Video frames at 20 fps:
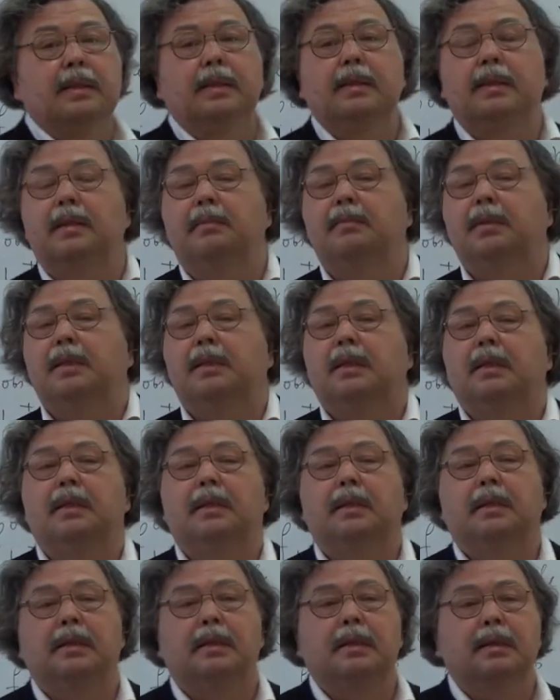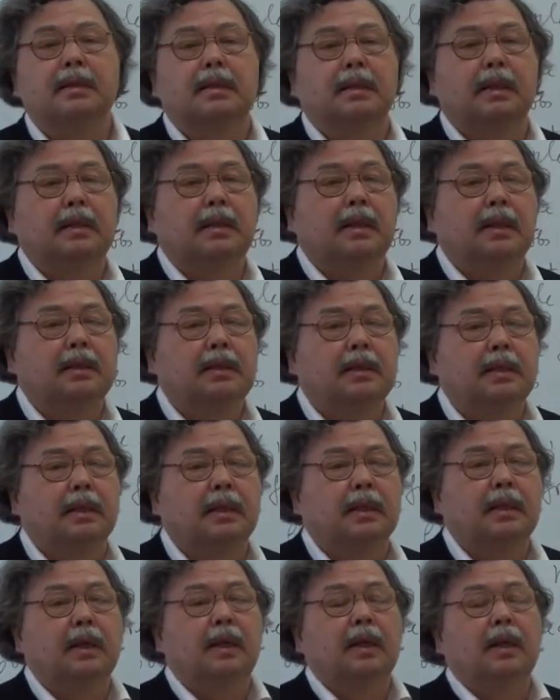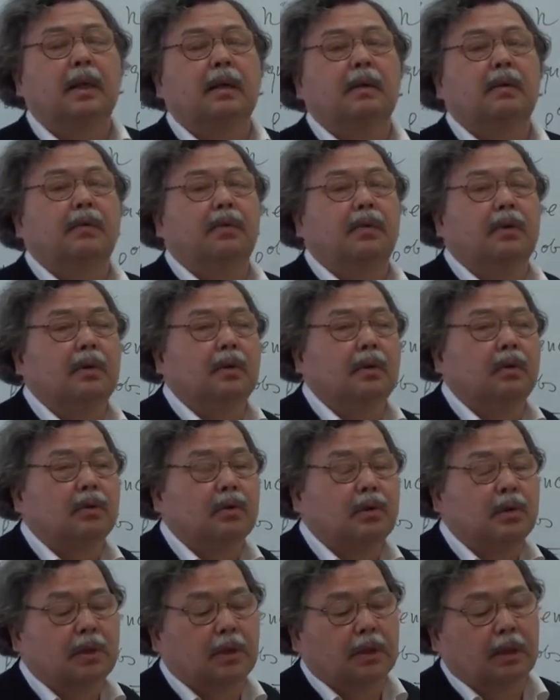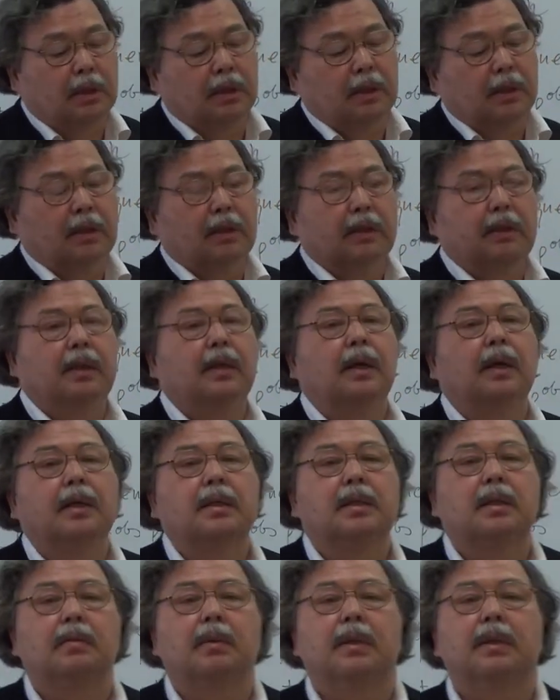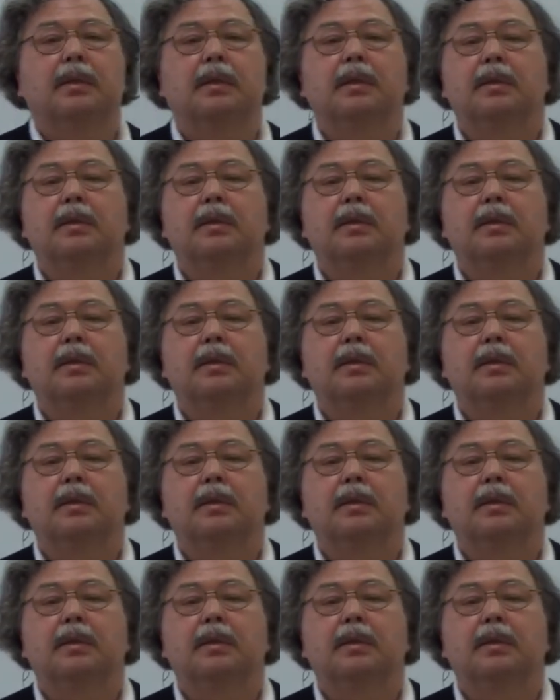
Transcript: the limit, this statistic follows the chi-squared